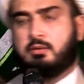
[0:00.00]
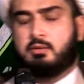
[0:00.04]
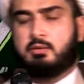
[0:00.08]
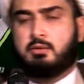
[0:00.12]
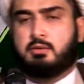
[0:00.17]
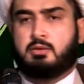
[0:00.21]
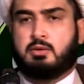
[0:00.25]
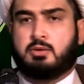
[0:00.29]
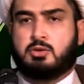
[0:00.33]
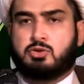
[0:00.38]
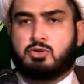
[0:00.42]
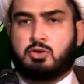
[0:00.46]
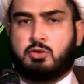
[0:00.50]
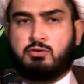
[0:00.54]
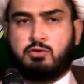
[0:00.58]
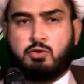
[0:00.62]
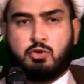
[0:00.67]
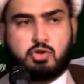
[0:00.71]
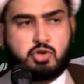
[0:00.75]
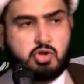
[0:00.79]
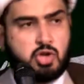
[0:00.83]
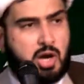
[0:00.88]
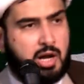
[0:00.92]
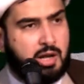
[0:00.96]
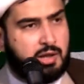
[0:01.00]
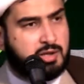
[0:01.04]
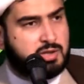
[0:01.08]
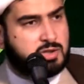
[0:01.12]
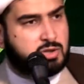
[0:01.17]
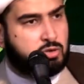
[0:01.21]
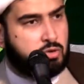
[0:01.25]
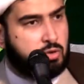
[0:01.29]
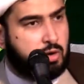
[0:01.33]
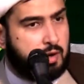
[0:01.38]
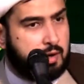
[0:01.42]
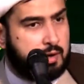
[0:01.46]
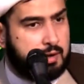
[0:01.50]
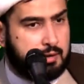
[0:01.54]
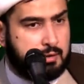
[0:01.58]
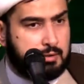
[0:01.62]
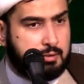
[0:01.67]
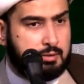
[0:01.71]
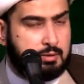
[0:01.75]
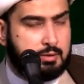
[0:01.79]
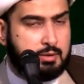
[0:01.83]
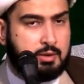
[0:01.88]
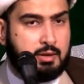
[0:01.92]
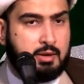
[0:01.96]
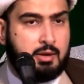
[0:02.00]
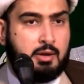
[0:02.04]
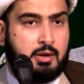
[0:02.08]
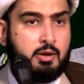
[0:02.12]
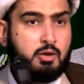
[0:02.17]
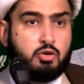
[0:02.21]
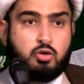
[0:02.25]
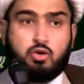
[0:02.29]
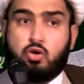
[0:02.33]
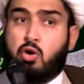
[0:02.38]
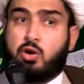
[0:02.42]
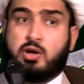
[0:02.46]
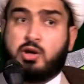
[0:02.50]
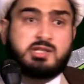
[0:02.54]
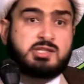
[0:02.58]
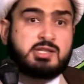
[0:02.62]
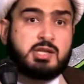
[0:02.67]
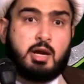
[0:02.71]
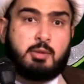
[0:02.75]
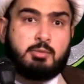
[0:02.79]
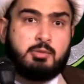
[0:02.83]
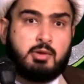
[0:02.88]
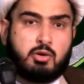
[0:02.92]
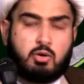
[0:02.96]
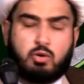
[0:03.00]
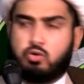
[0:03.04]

So if your child is crying, don't stop their,